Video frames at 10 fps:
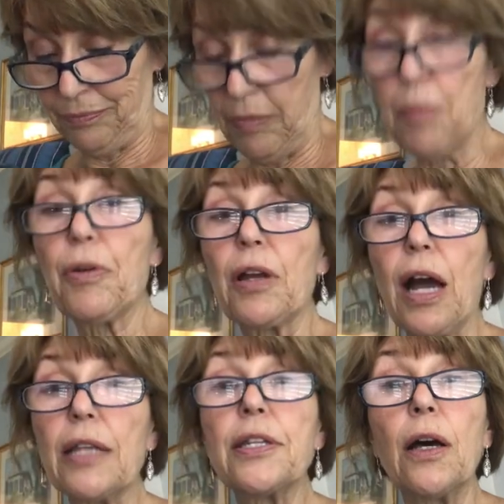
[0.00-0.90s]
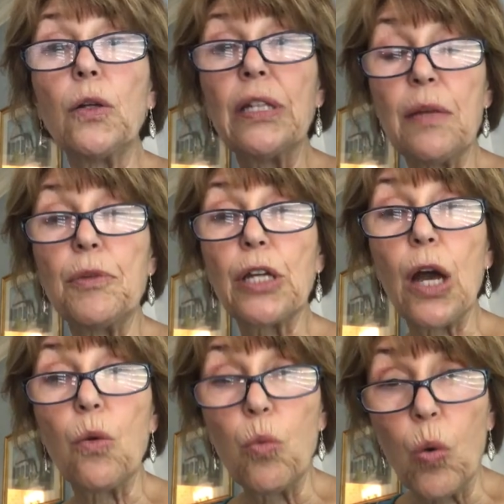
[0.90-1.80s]
Remember, God told him to
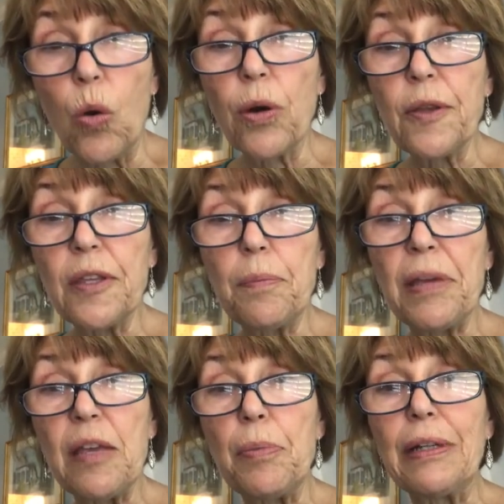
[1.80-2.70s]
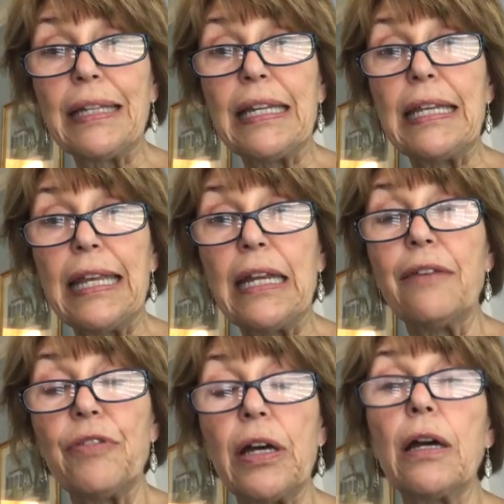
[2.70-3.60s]
go warn the people in
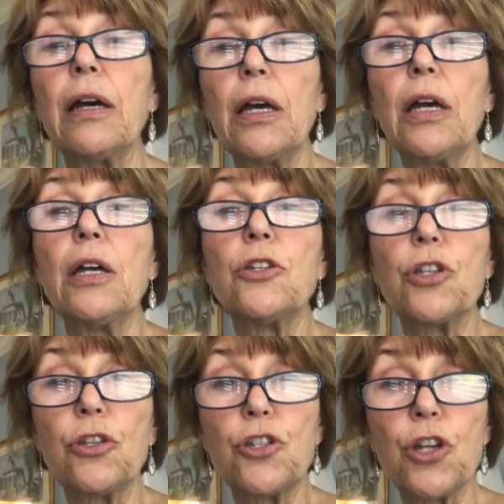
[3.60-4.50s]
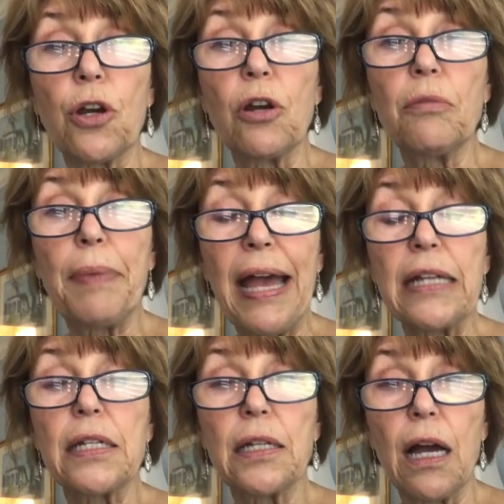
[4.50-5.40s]
Nineveh to turn
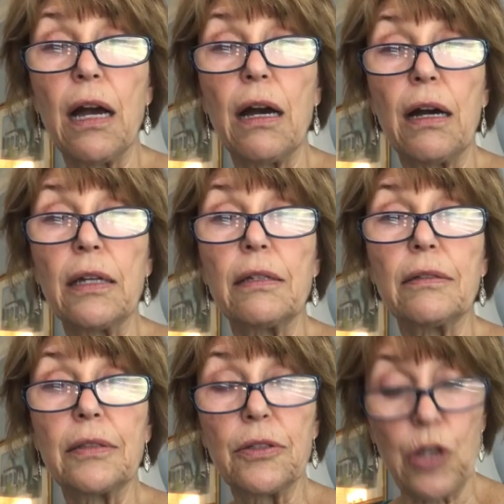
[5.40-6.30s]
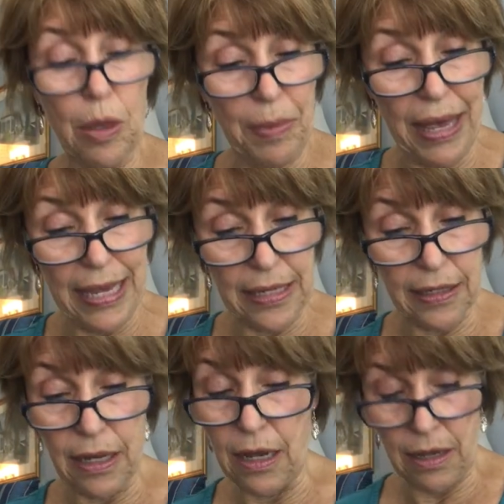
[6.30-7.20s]
back to God, to obey
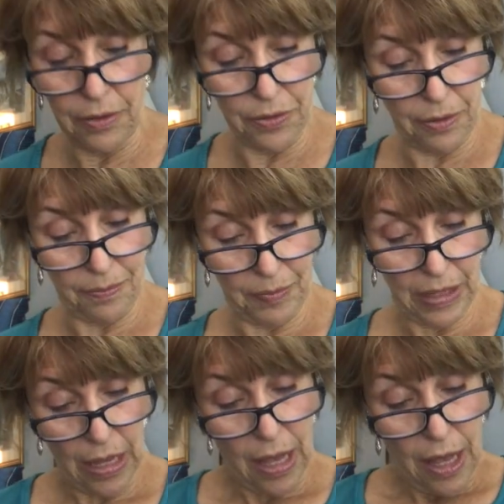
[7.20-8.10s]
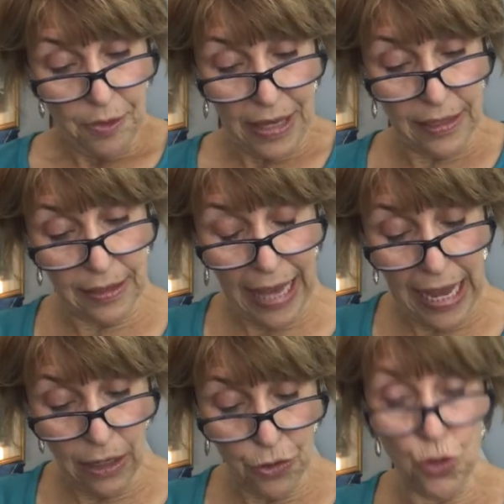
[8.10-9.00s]
his laws. The
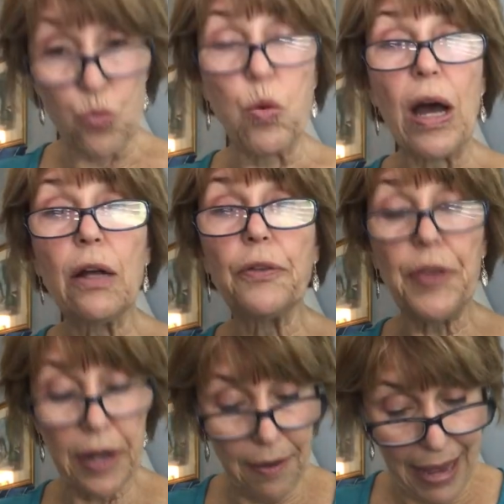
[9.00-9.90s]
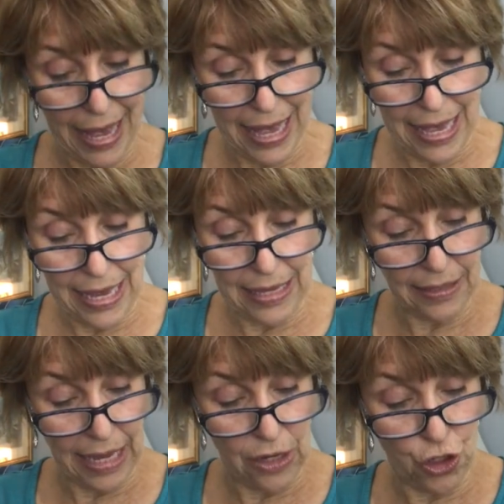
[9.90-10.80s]
sailors rolled their
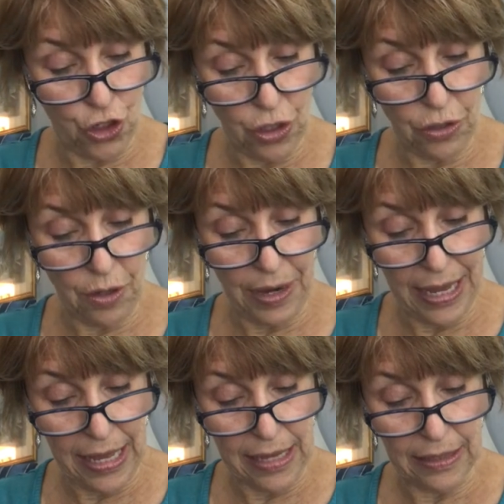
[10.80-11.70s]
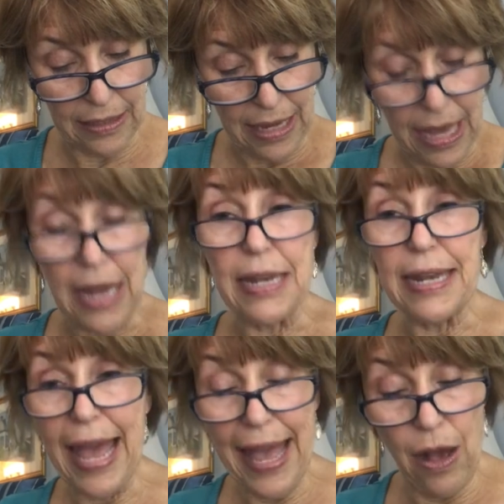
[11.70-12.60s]
eyes and shook their heads.
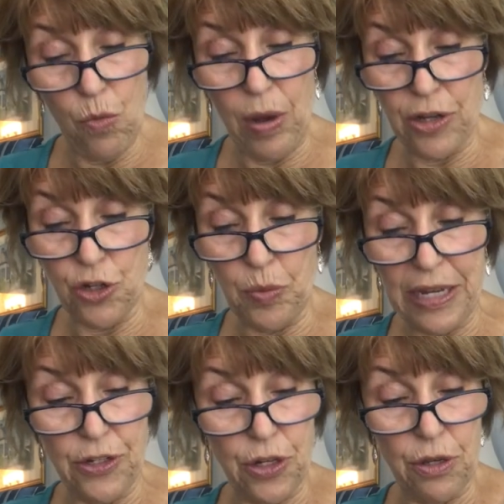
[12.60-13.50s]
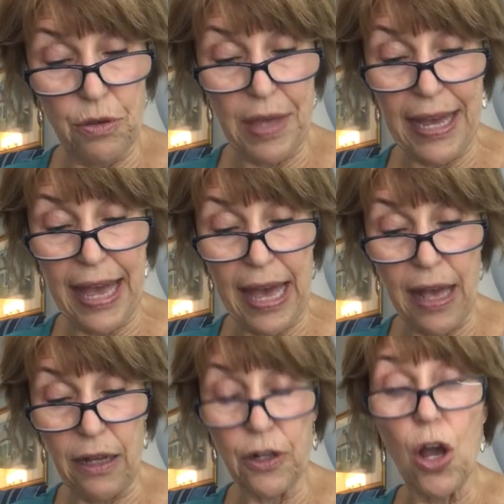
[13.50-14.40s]
Now what do we do? They
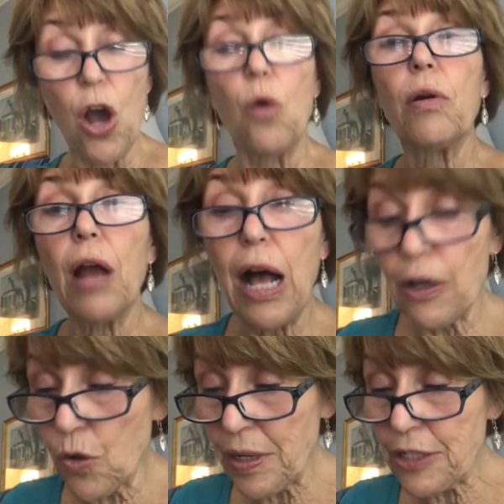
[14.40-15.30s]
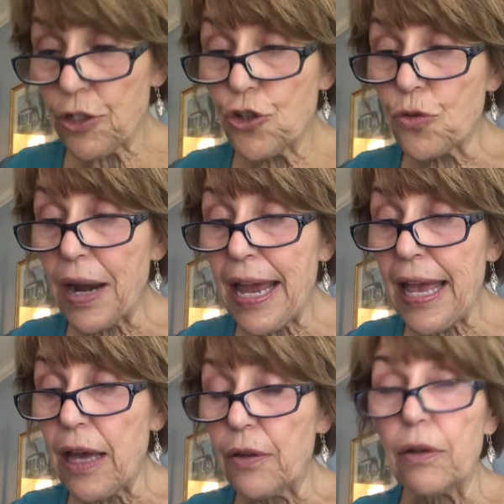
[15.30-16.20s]
howled. We're all going to
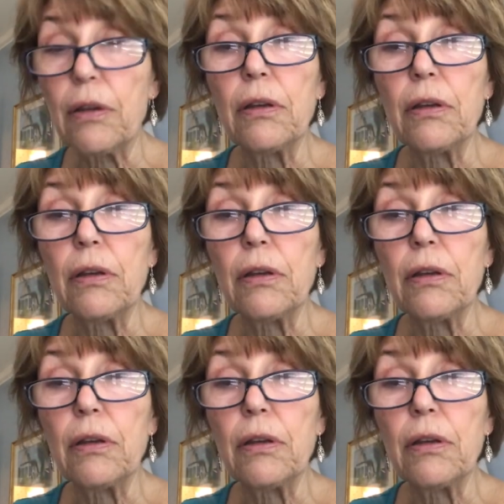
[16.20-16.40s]
drown.